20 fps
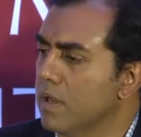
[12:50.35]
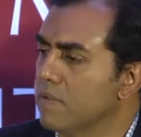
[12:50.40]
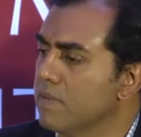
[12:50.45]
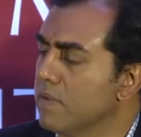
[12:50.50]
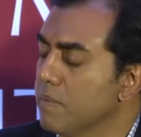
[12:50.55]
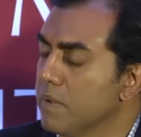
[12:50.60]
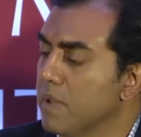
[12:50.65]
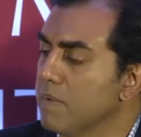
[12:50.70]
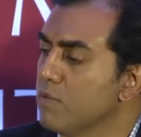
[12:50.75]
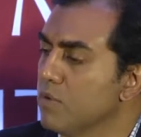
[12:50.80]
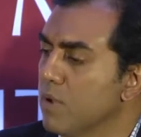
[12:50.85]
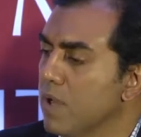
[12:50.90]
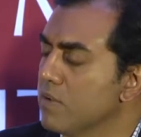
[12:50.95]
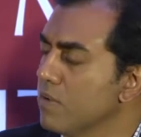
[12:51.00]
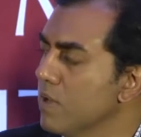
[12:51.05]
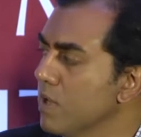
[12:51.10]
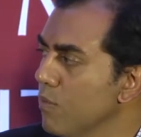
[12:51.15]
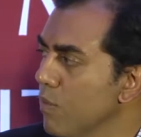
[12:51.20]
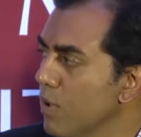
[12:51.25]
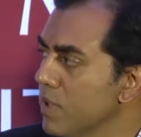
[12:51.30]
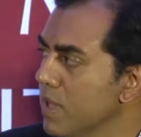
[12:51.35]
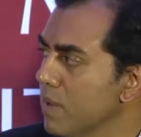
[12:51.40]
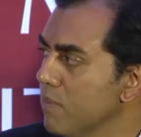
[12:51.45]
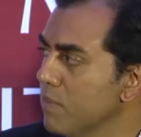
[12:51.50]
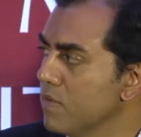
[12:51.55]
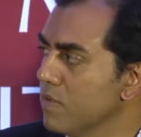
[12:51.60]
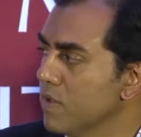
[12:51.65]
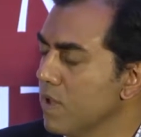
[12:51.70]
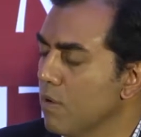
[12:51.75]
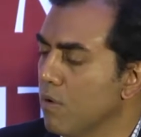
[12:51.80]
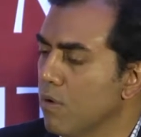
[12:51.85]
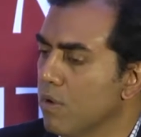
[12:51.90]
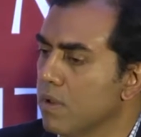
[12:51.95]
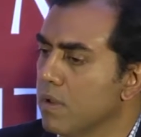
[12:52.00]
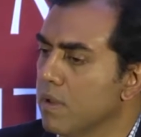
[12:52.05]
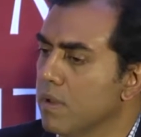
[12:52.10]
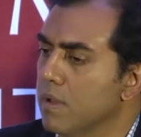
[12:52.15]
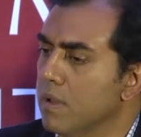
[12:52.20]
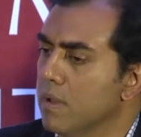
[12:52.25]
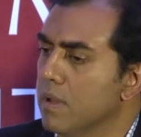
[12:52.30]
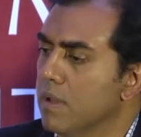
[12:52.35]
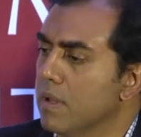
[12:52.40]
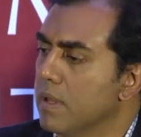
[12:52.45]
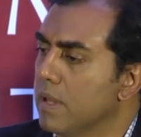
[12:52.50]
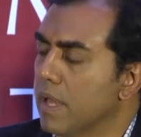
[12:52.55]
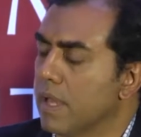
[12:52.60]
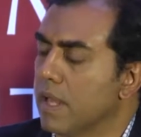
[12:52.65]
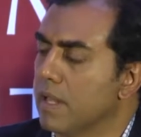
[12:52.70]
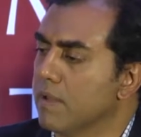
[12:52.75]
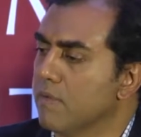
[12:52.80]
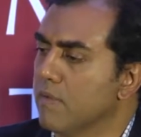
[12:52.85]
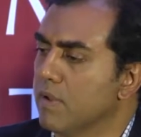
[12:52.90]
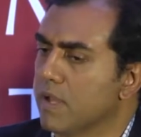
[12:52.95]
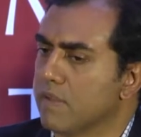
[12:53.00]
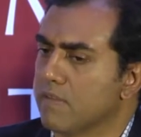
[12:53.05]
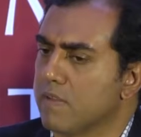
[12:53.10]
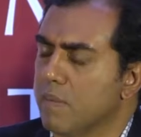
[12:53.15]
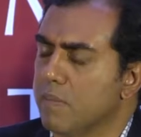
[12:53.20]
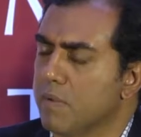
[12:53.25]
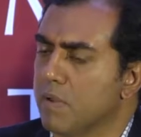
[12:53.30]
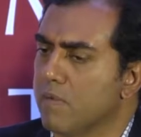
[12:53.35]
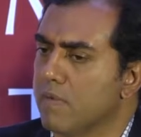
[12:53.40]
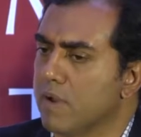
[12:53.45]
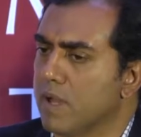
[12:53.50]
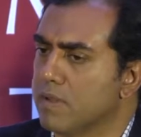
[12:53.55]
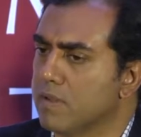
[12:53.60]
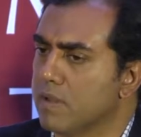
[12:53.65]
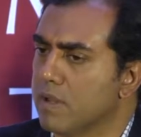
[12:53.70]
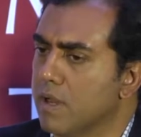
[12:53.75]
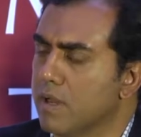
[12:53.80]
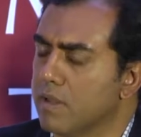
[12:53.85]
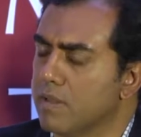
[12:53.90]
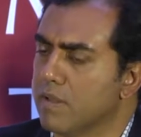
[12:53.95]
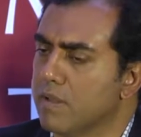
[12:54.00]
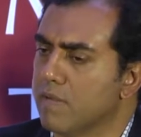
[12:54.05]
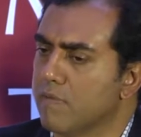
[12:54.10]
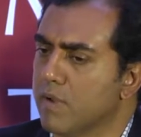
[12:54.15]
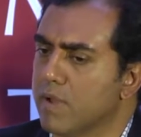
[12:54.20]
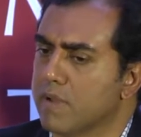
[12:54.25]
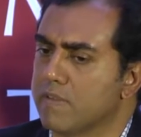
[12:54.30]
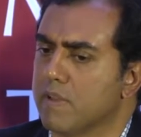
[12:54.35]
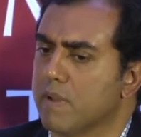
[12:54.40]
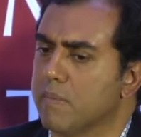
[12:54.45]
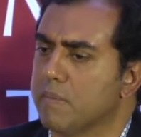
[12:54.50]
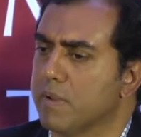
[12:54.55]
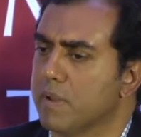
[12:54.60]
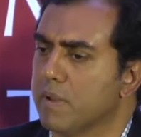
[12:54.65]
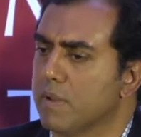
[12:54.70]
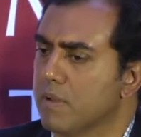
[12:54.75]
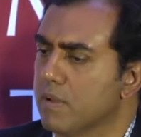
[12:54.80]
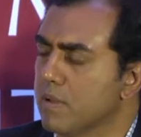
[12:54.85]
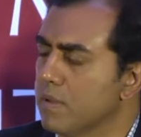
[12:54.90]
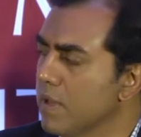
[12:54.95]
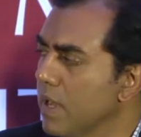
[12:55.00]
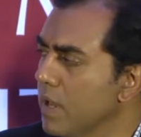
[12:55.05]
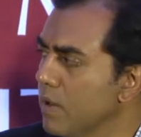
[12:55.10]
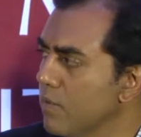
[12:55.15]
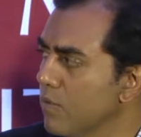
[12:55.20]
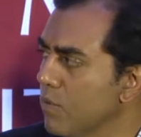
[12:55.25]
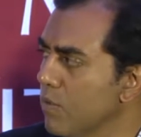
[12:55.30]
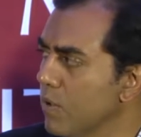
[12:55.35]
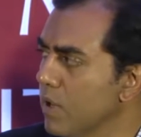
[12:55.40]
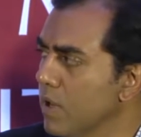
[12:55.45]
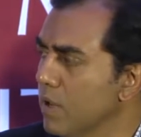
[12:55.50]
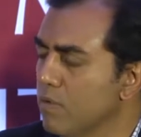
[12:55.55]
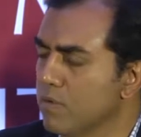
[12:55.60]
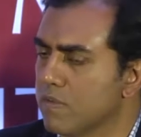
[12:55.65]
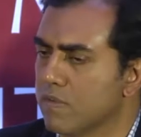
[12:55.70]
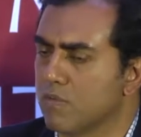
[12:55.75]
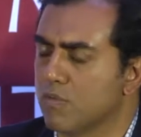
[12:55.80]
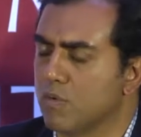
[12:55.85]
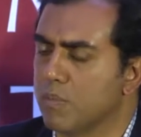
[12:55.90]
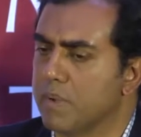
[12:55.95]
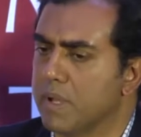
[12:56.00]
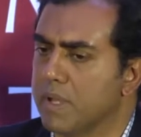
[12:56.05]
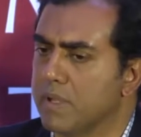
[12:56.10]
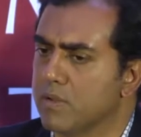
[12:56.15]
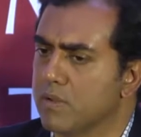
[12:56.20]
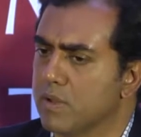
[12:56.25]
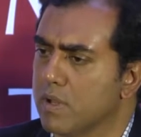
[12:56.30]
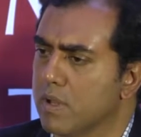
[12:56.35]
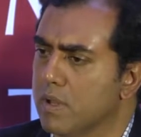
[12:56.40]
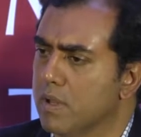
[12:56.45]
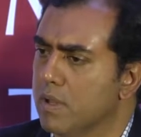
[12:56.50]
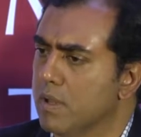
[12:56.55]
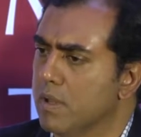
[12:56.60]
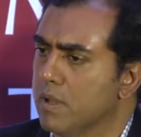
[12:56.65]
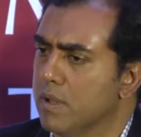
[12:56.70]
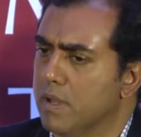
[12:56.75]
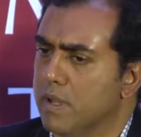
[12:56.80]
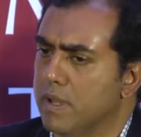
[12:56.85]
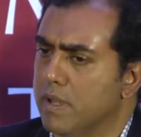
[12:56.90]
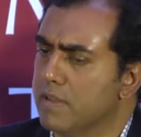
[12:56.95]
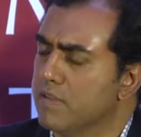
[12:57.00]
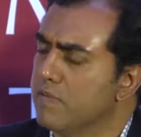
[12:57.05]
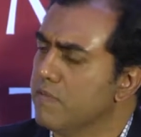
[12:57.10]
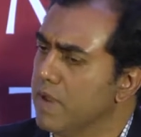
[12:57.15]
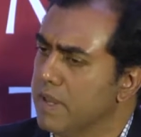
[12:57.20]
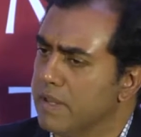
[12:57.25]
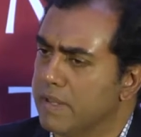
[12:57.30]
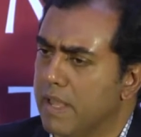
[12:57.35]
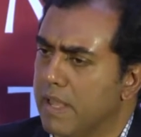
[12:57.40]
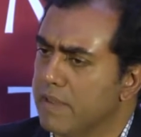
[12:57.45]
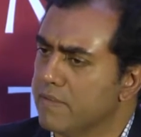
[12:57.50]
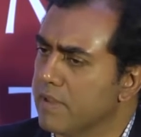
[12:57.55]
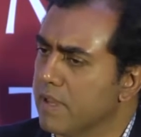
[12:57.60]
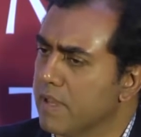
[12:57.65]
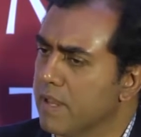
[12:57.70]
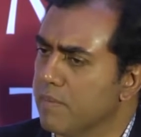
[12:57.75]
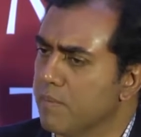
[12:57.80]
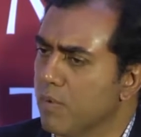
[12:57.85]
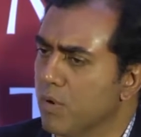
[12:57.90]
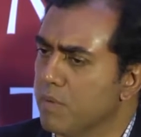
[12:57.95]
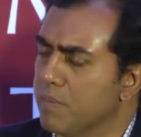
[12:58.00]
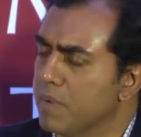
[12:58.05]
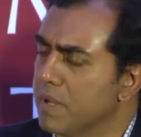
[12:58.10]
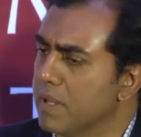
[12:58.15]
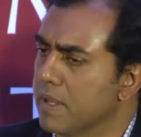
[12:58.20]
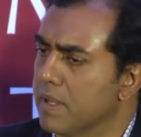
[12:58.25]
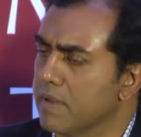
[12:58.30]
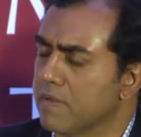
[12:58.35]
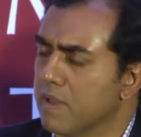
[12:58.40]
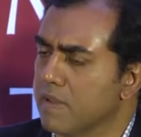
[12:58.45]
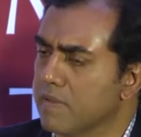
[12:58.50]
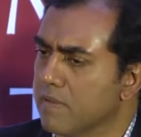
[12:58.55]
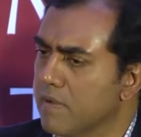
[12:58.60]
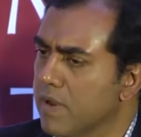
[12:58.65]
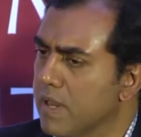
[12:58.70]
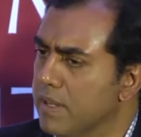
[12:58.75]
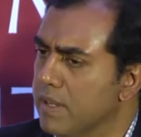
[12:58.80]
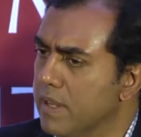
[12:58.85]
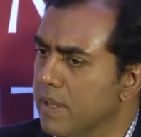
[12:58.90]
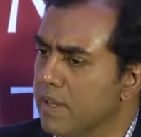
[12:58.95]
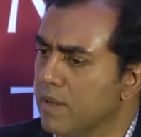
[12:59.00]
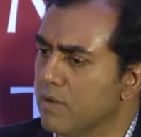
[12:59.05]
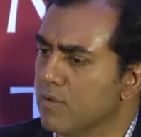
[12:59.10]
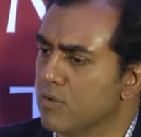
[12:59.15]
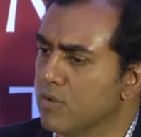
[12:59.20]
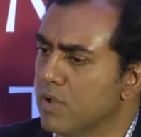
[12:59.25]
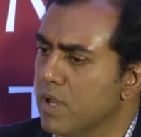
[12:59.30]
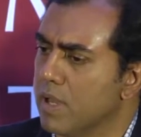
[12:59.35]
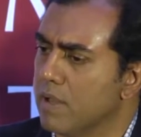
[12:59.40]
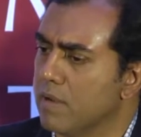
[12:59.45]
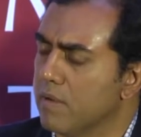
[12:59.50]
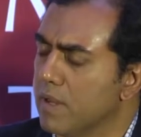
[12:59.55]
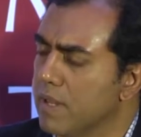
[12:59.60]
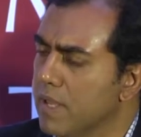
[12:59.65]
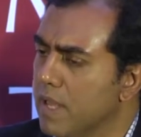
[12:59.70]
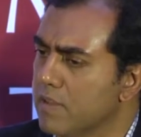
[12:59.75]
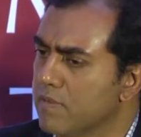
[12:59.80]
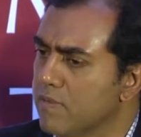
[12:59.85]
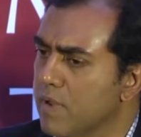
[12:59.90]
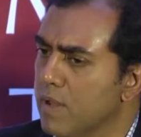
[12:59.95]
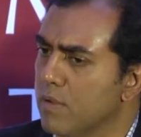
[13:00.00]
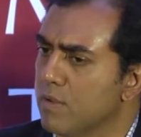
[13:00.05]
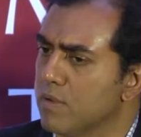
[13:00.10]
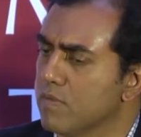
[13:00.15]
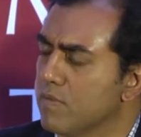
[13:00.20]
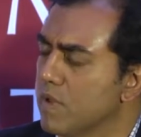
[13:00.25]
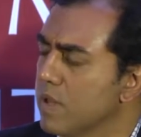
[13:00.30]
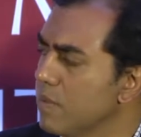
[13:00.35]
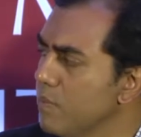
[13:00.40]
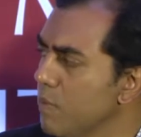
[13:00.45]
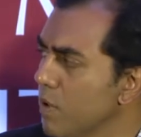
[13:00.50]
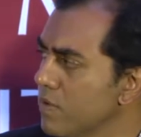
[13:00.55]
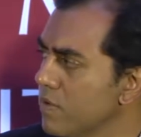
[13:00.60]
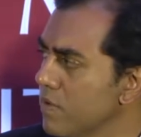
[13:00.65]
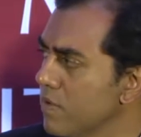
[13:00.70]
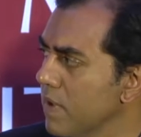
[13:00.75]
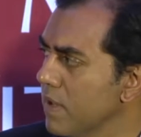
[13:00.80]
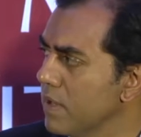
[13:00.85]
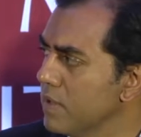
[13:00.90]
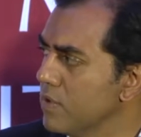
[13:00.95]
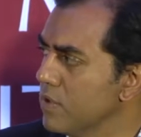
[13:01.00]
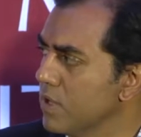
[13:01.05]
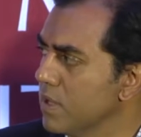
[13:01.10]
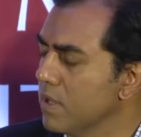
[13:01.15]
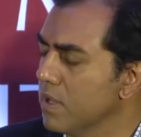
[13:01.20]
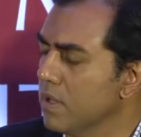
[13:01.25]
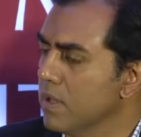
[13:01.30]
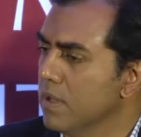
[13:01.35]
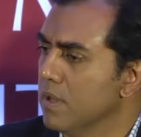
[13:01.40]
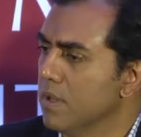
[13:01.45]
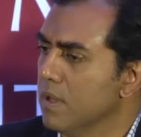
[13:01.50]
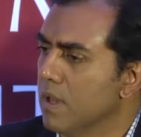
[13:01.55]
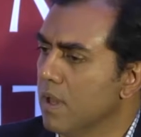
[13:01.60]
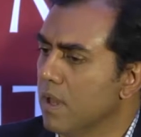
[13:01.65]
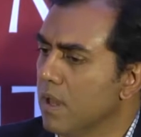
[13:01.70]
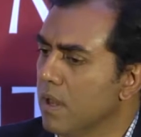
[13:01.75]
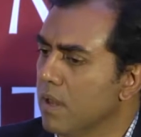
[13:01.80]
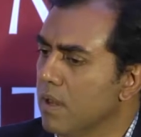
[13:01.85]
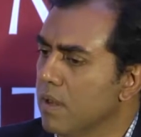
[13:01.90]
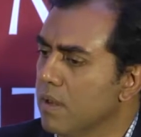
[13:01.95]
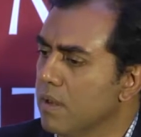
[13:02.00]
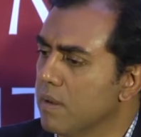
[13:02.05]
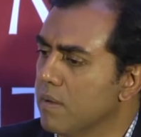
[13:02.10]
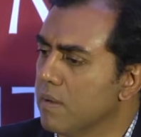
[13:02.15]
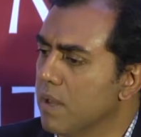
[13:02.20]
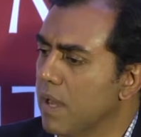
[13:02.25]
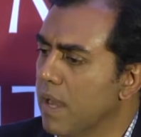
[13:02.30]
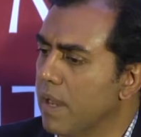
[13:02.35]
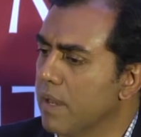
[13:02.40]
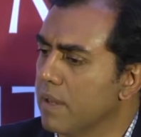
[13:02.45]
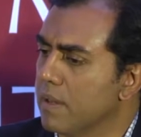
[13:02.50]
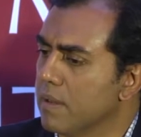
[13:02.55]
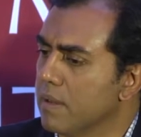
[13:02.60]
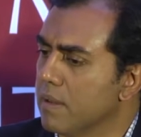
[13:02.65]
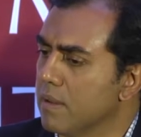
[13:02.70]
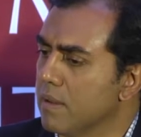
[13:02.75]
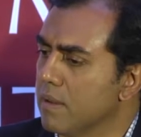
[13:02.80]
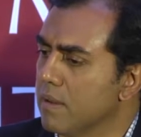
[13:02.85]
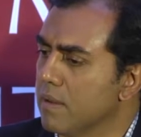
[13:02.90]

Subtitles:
Sometimes you actually want them to stay on. Like I'll give you an example of Rajan Anandan, for example, the head of Google, who's a super angel. Is fantastic in board meetings, has great data to share, really has value, has very positive energy. And